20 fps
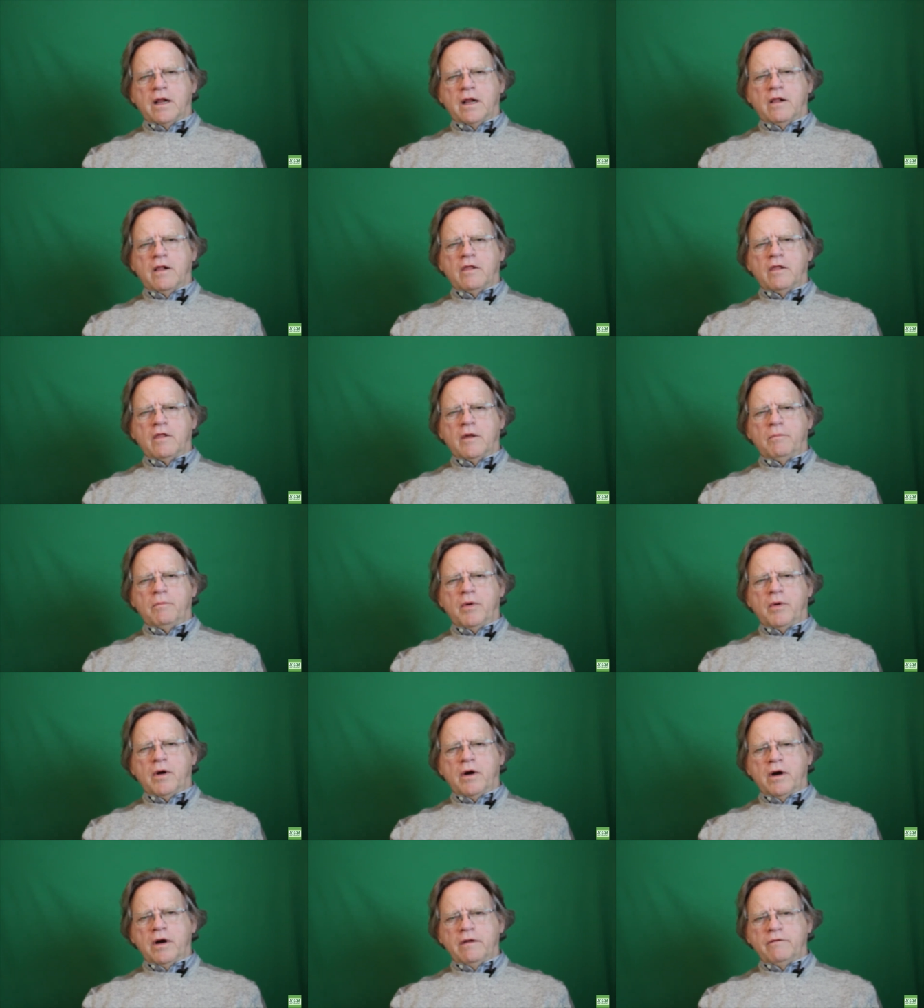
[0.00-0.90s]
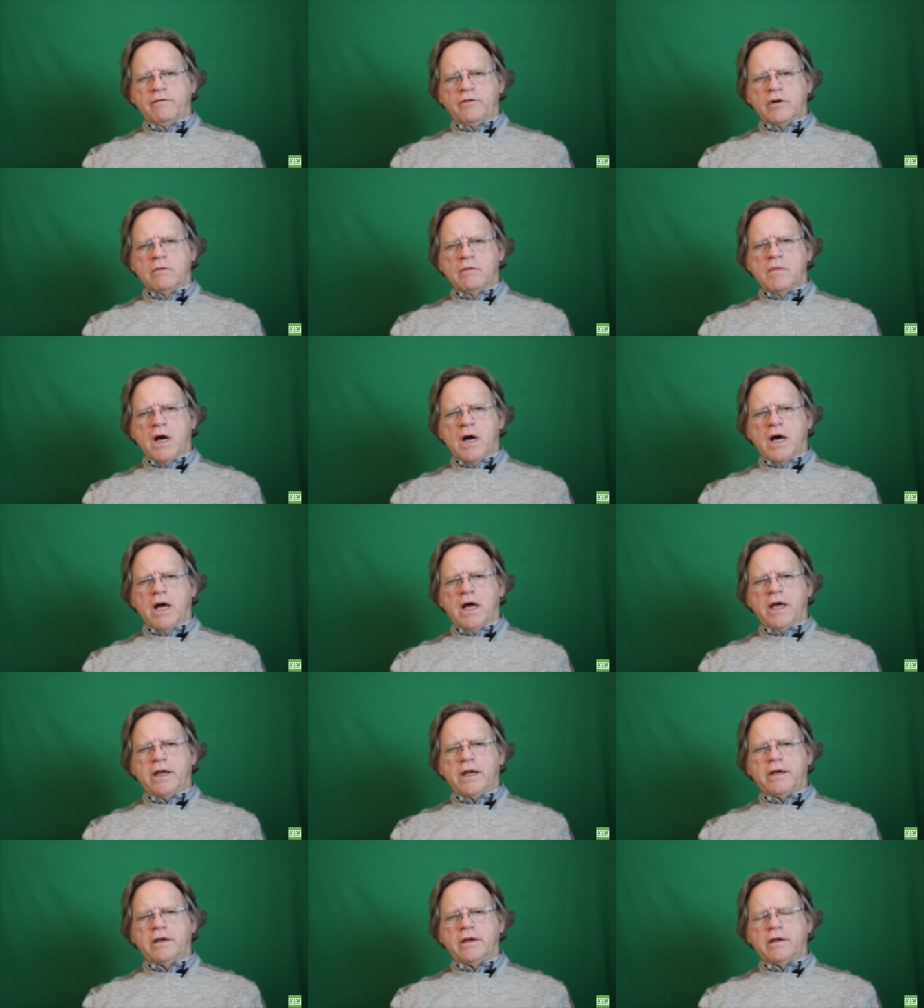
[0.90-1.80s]
the part of your
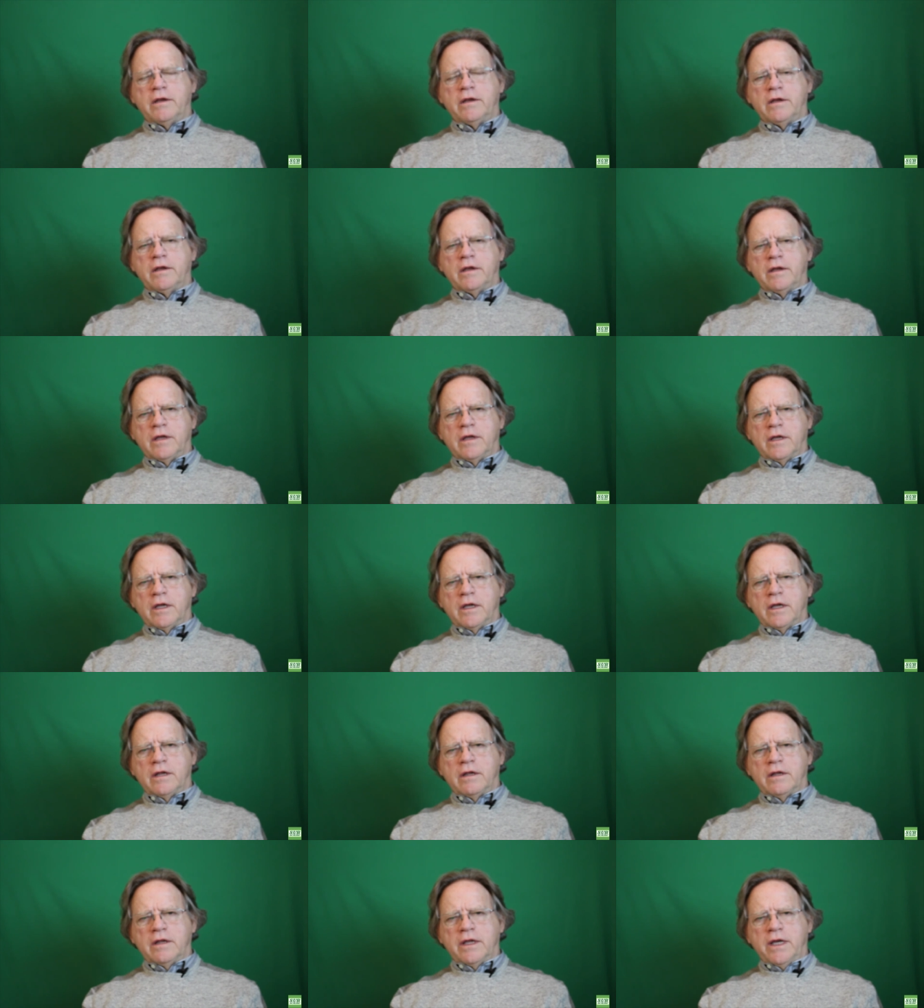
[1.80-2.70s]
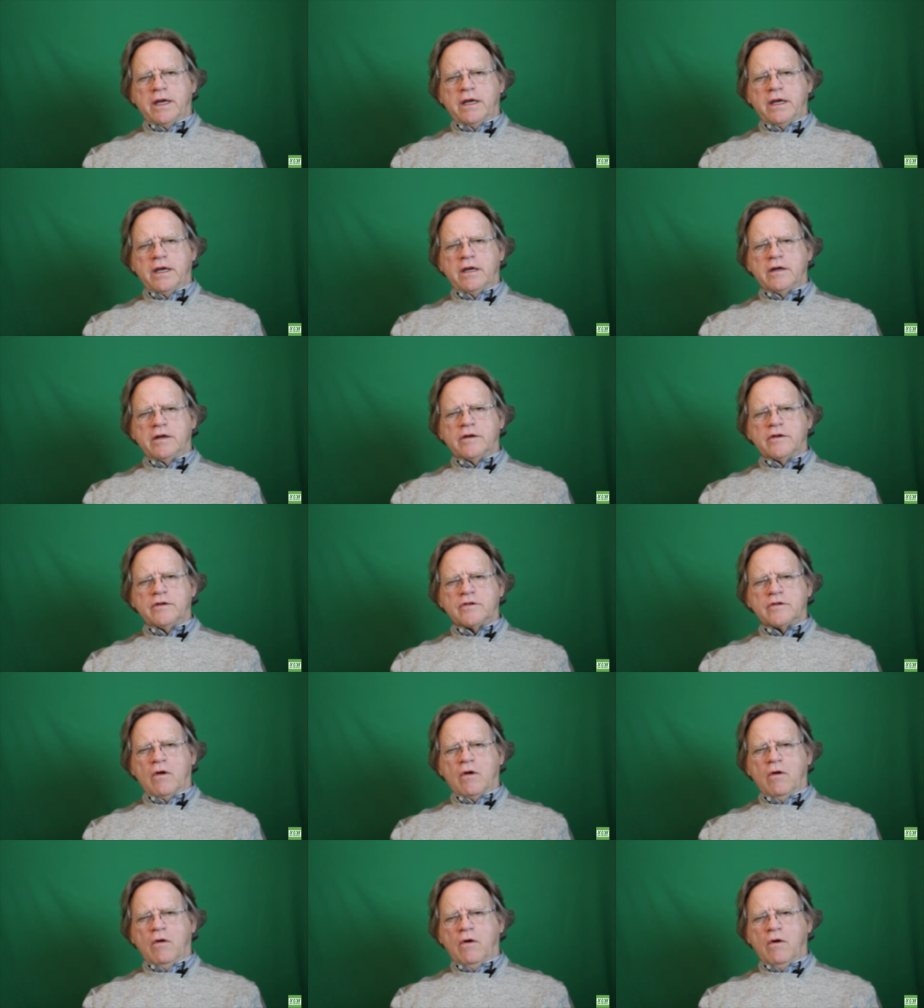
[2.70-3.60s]
mind that hears
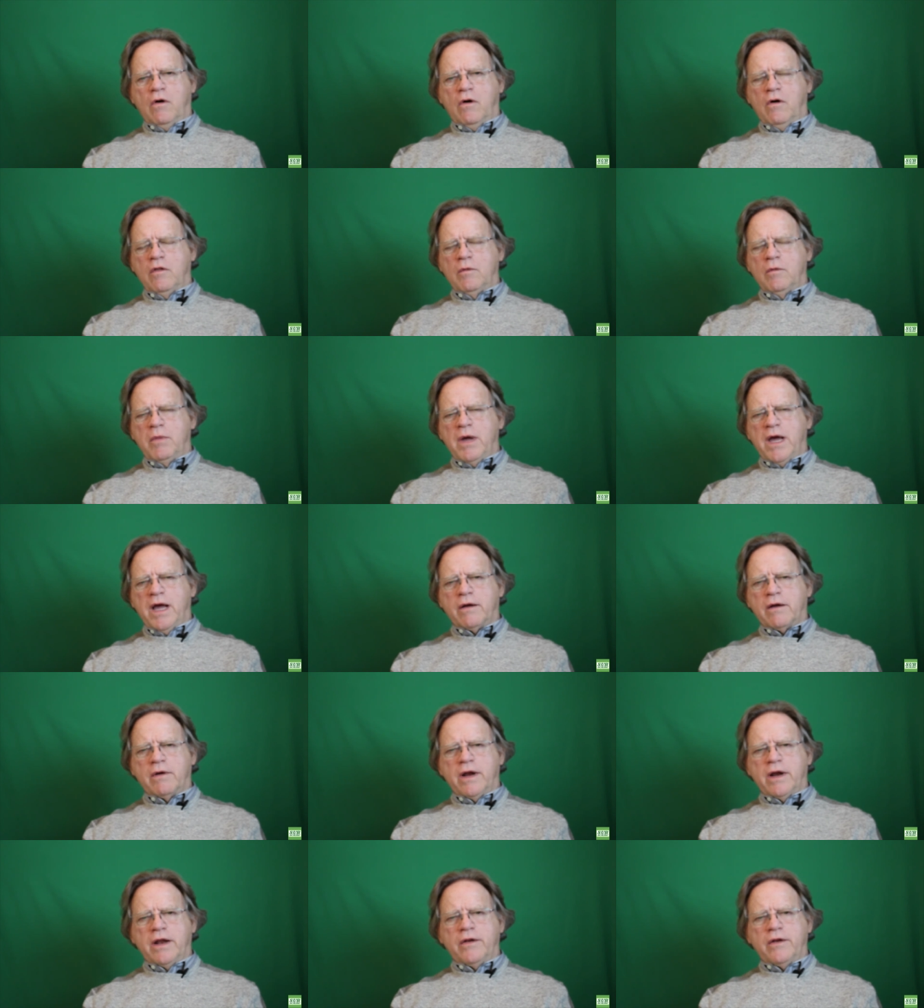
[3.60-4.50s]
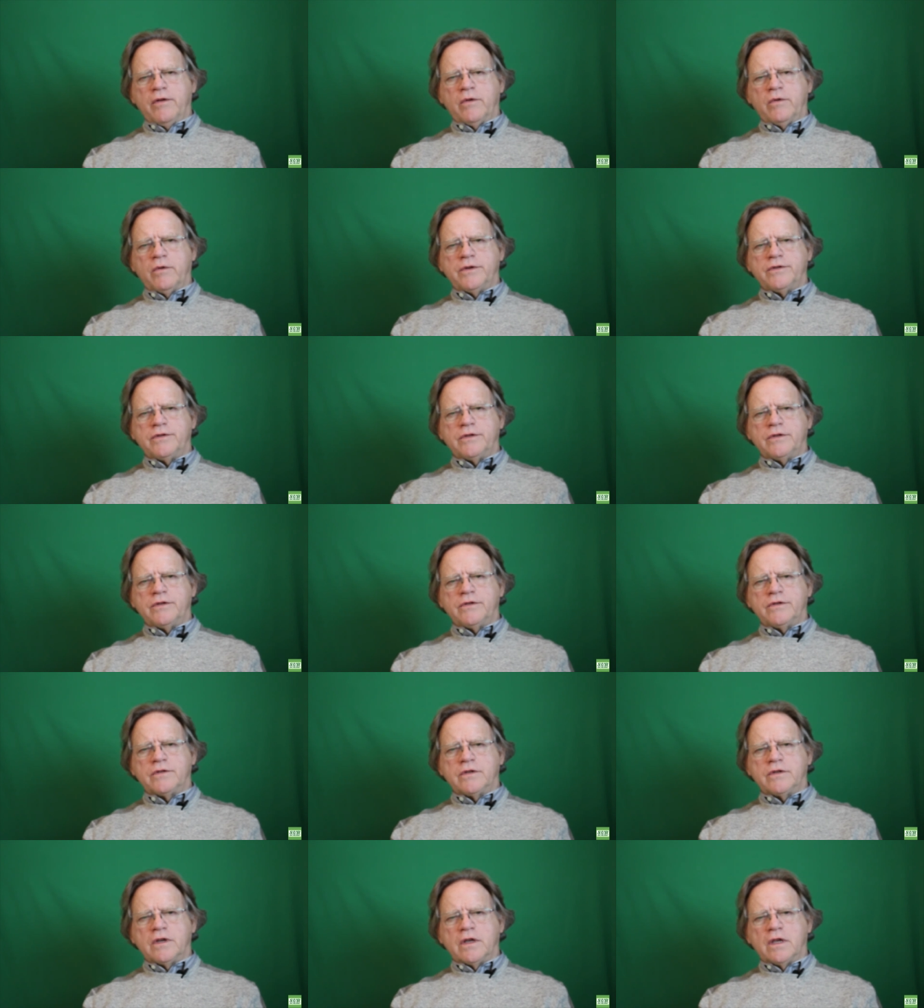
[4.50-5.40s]
all the background
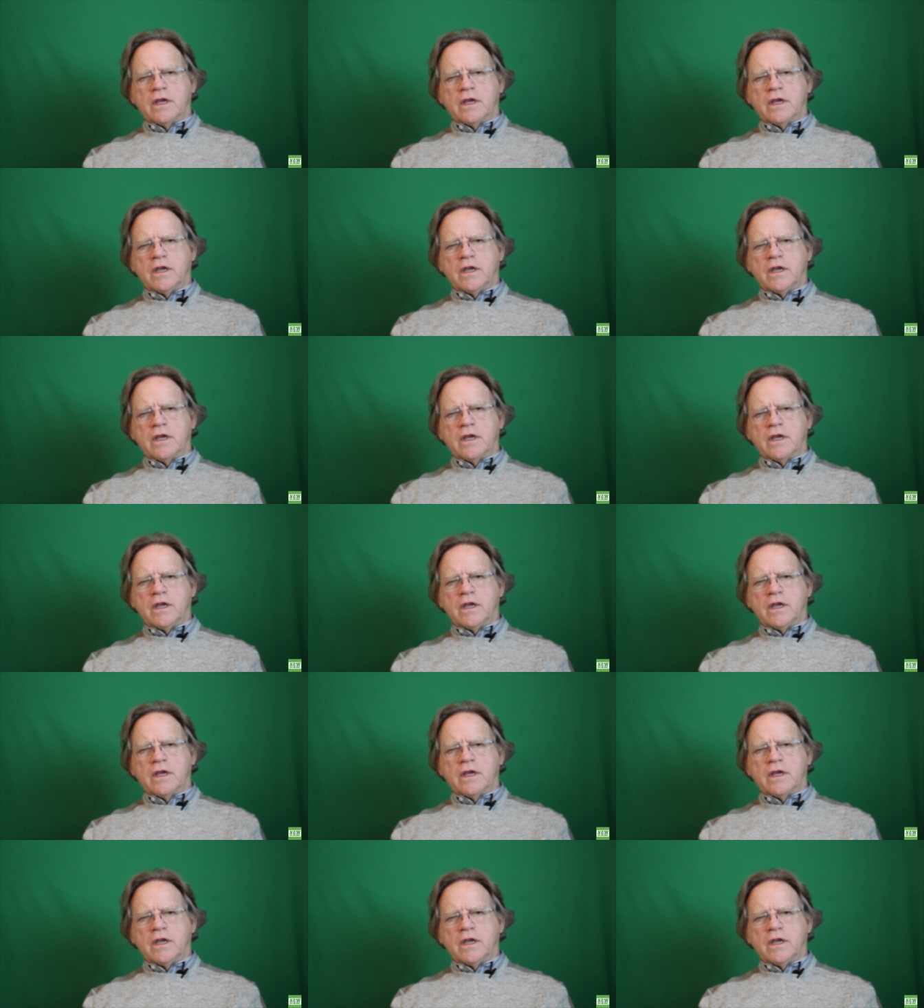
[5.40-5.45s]
noises